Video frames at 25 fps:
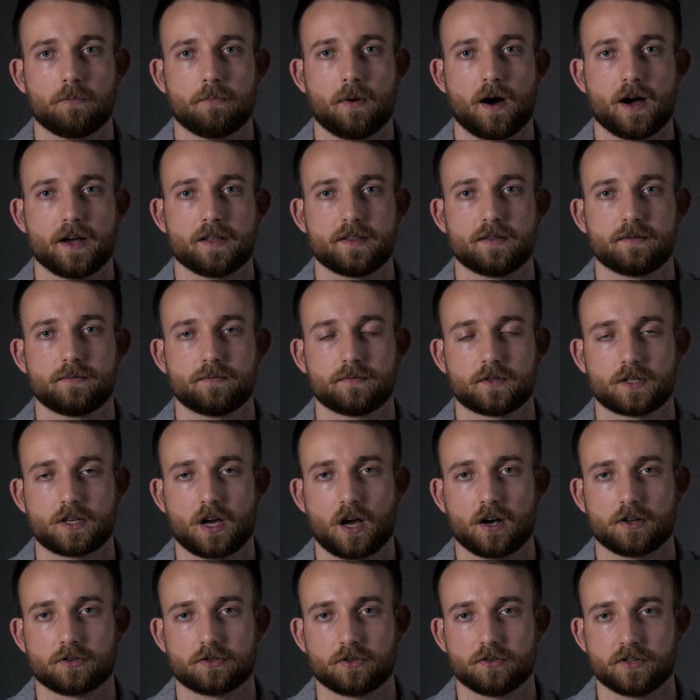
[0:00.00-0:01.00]
by the
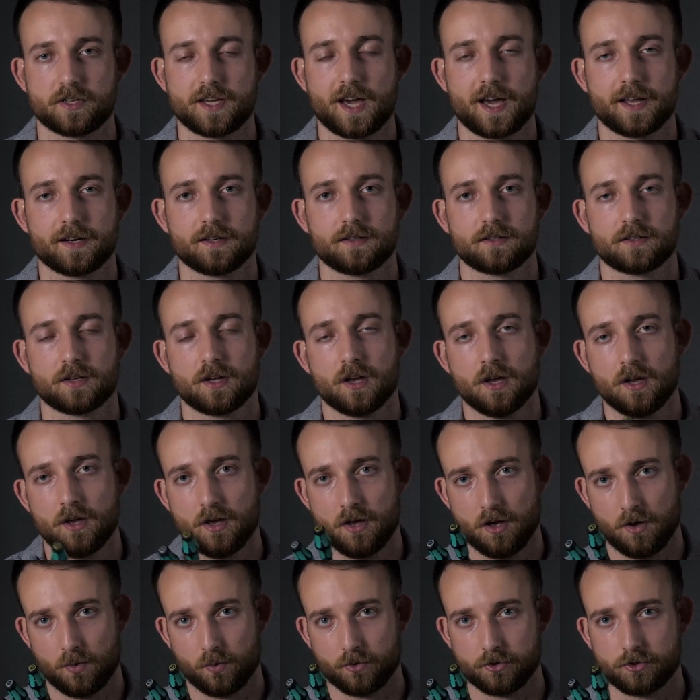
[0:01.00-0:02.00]
colours on the end
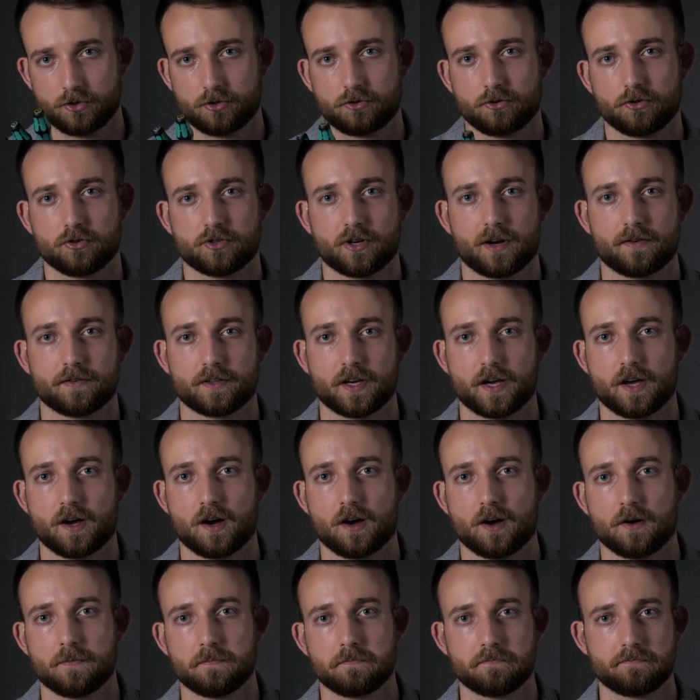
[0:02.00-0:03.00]
which screwdriver they
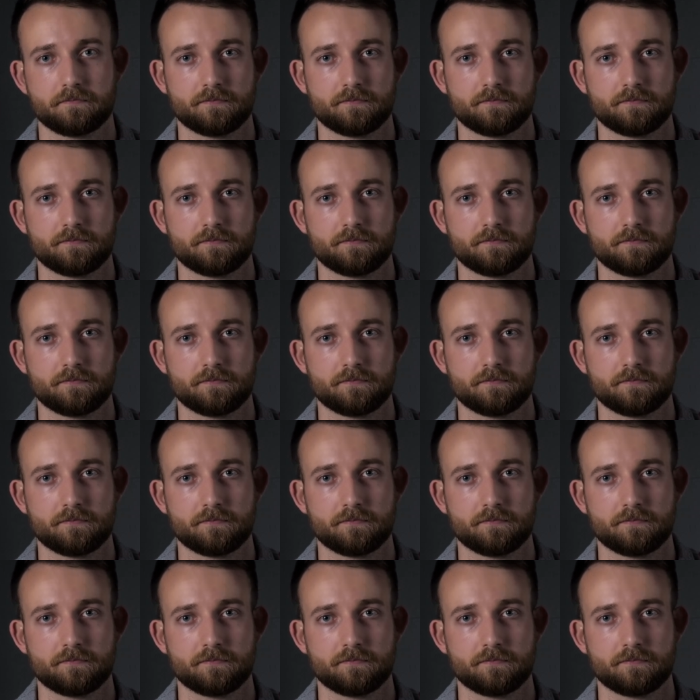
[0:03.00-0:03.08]
are,